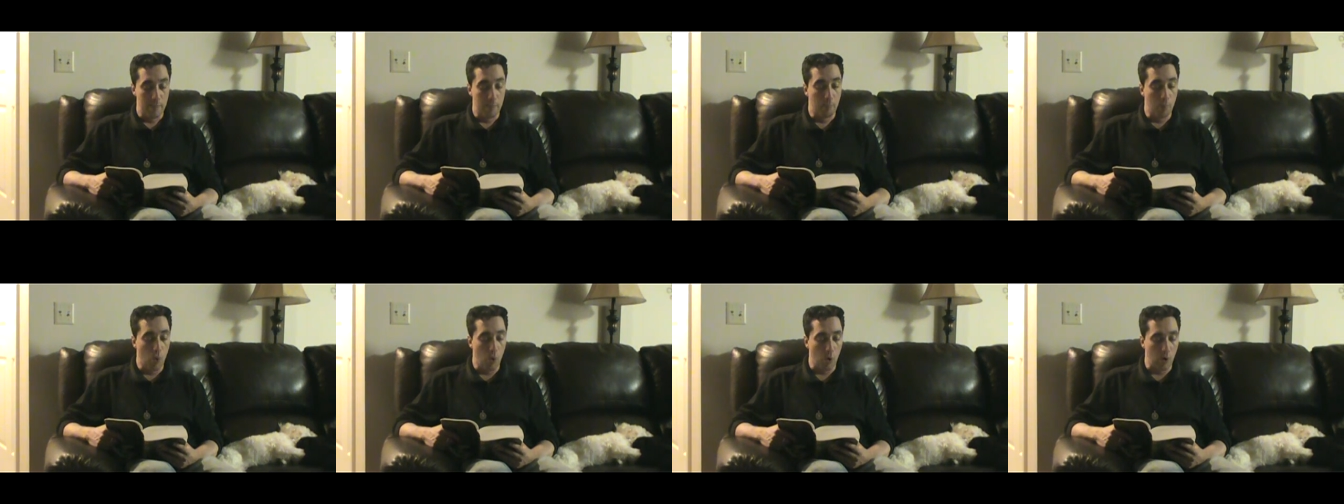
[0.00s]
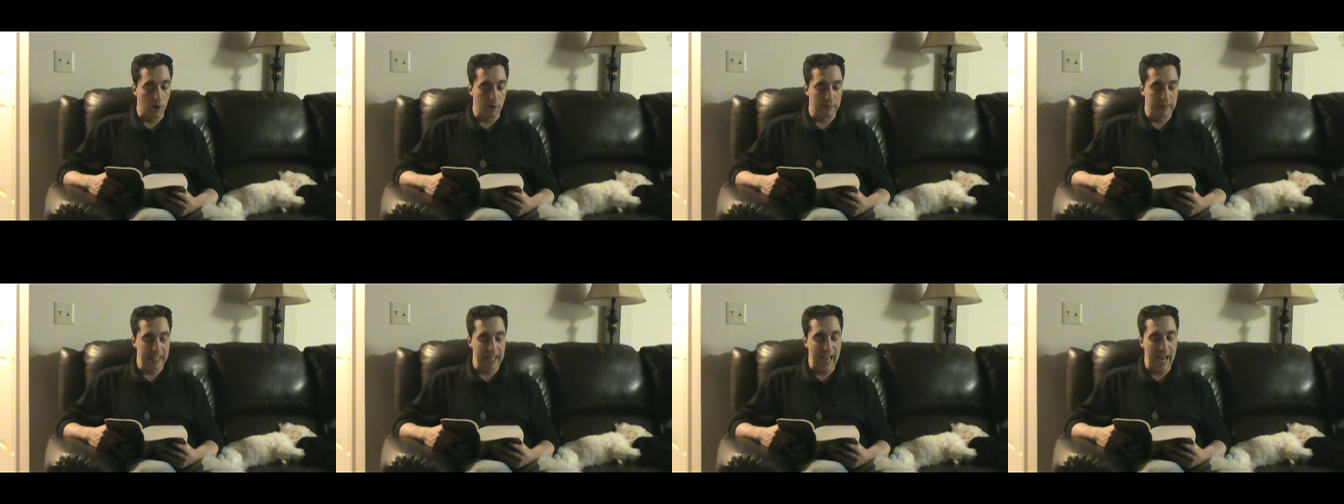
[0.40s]

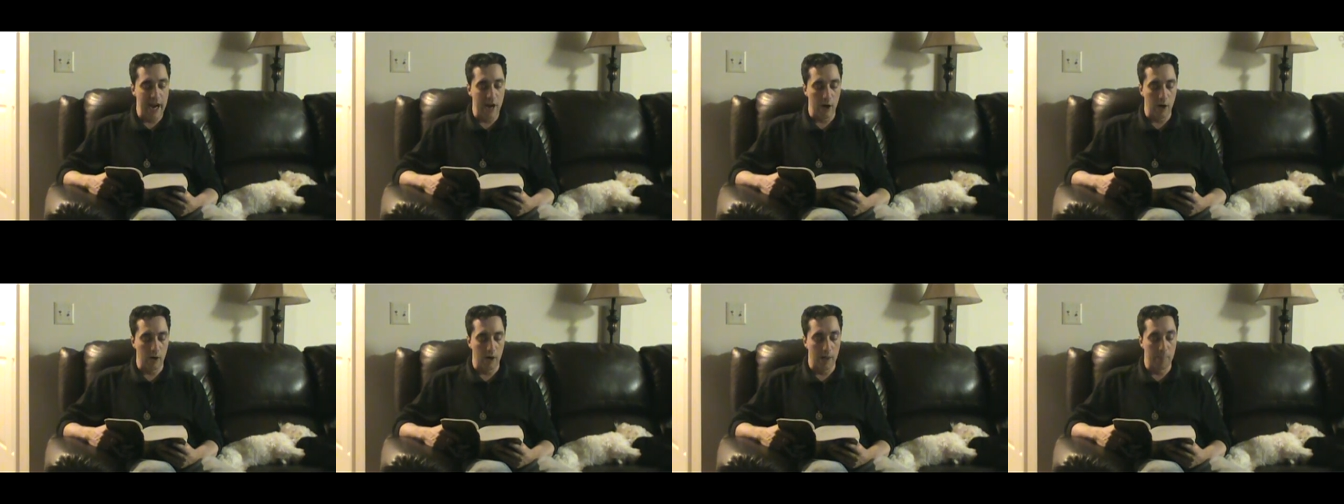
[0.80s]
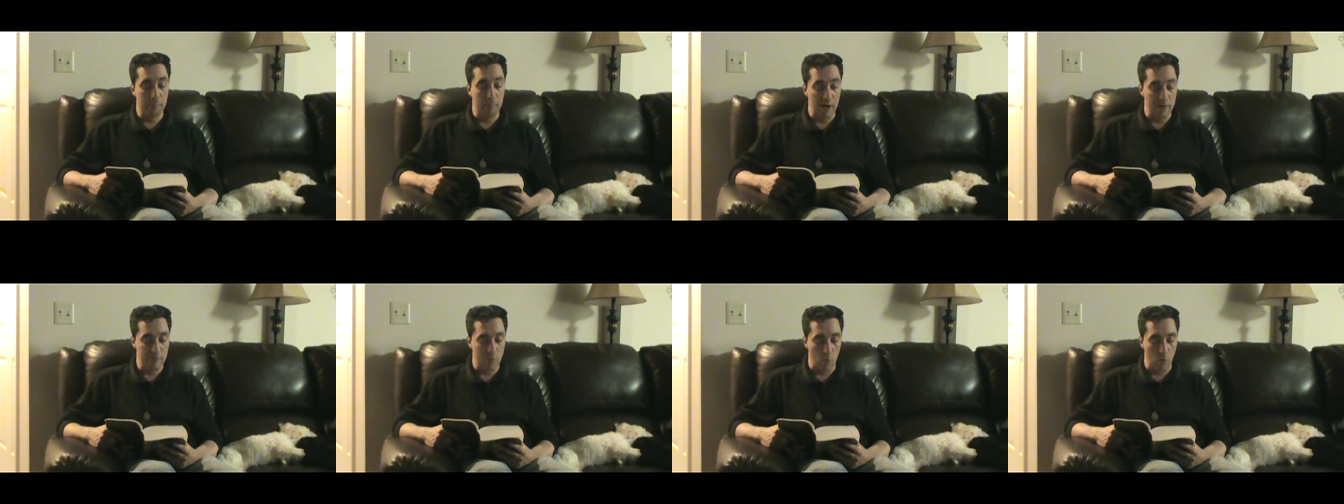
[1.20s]
More, the air
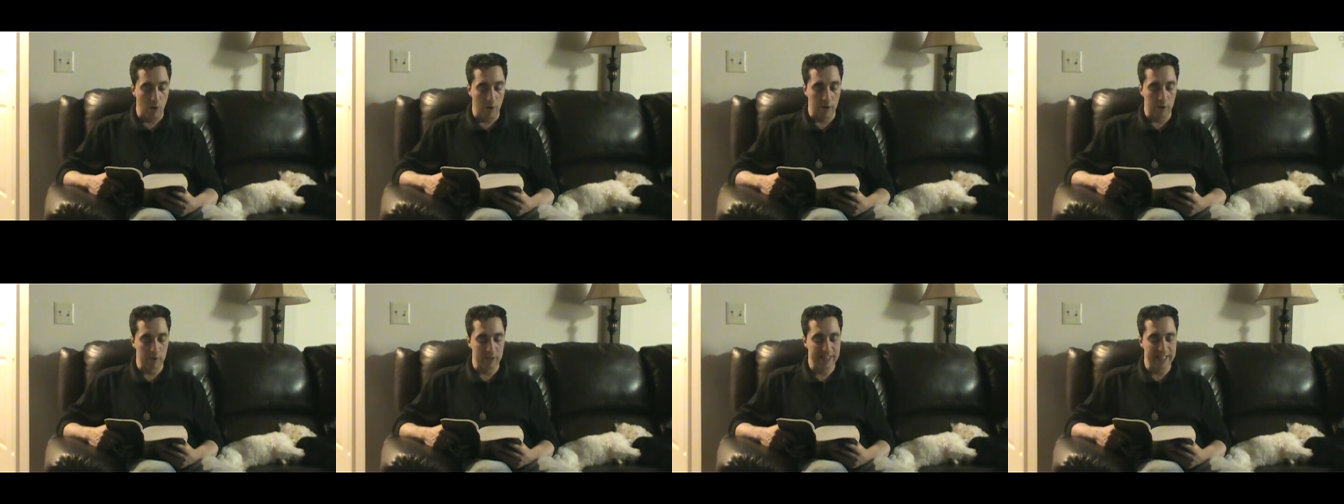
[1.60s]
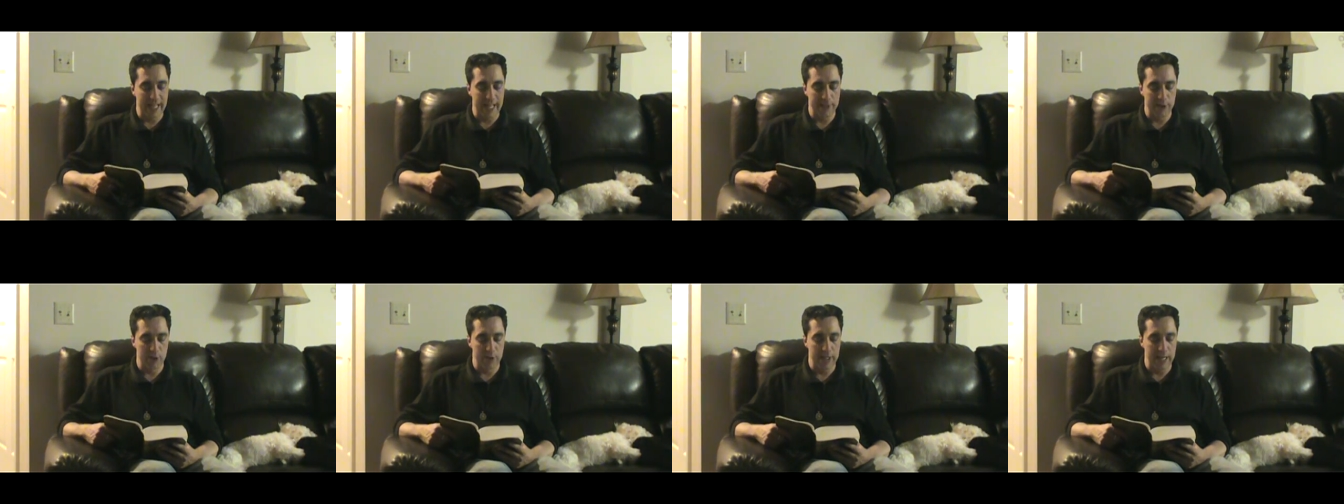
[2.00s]
above the water is
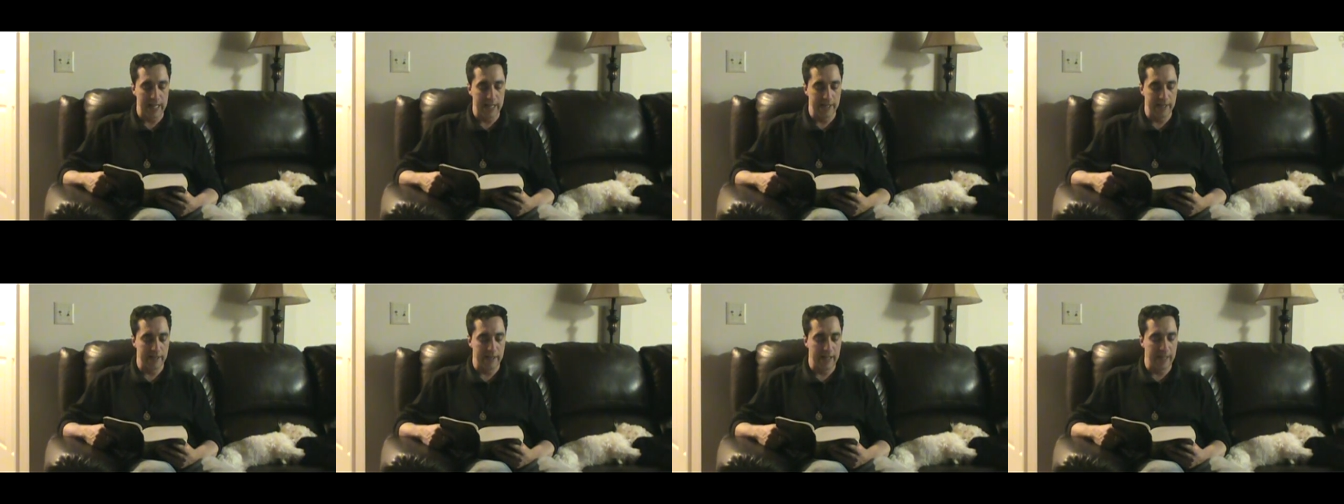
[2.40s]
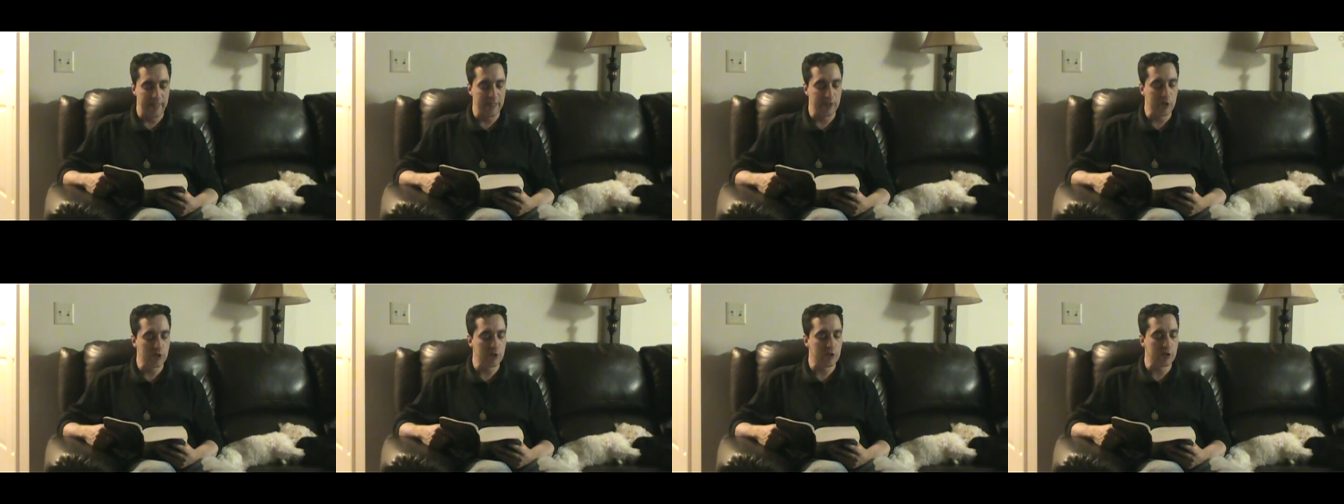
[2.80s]
agitated, and this